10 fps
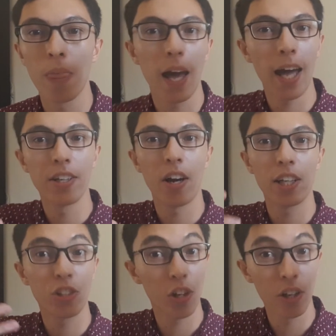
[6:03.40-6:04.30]
and I
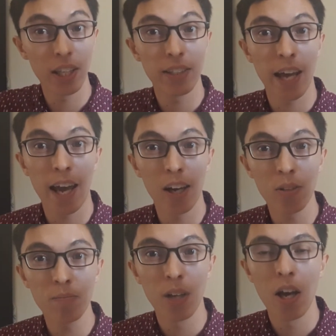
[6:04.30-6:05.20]
turn it
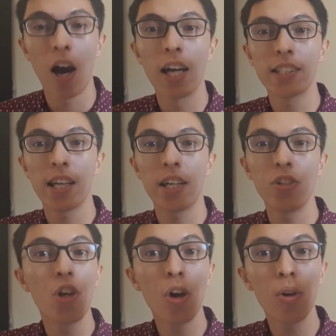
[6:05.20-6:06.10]
down, I say,
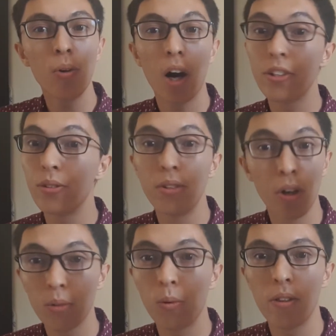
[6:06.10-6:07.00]
no, I do
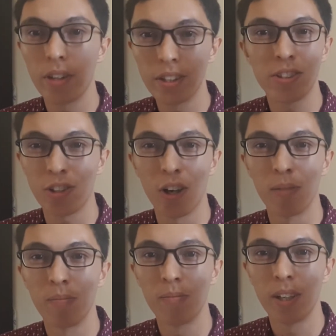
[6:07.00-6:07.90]
not want this job.
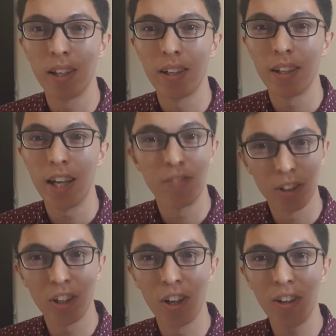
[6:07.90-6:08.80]
If a
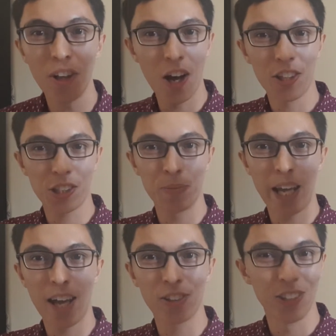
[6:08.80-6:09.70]
girl asks me
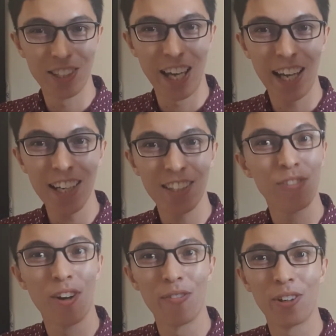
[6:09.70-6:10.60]
out on a date,
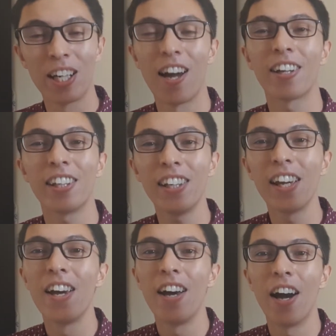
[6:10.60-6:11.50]
if I'm very lucky,
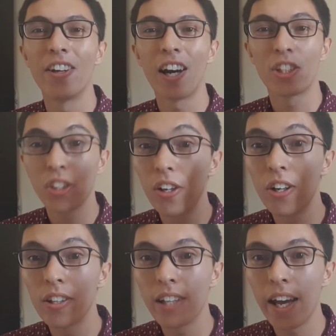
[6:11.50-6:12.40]
and I turn
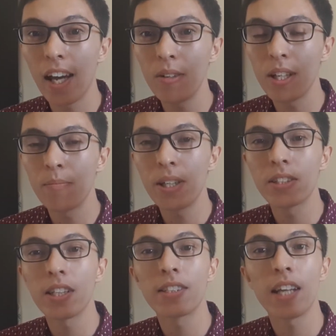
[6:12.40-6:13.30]
her down, it
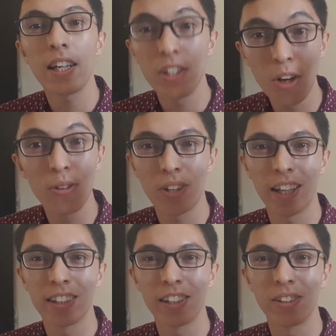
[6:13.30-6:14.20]
means I say, no
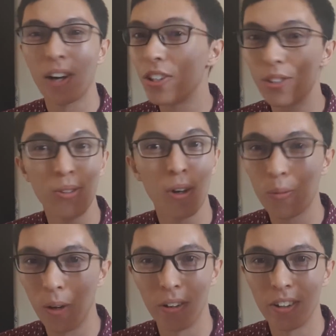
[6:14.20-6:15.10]
thank you, I do not
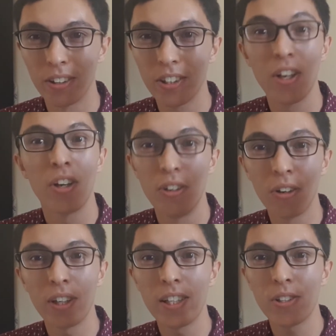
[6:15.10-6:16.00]
want.
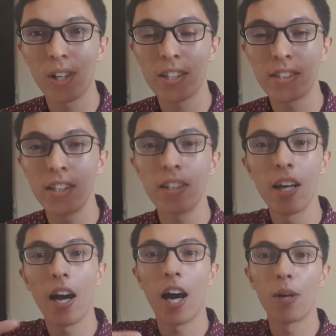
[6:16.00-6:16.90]
Not interested,
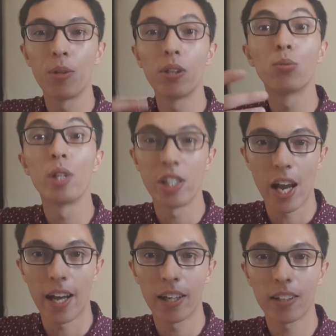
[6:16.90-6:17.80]
I will
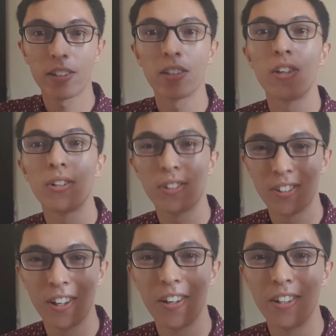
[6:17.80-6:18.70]
reject, to
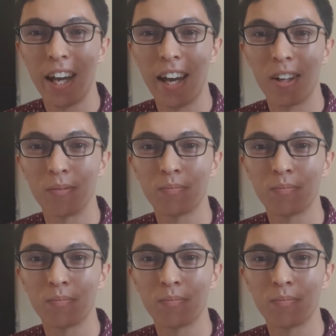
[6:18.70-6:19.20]
turn down.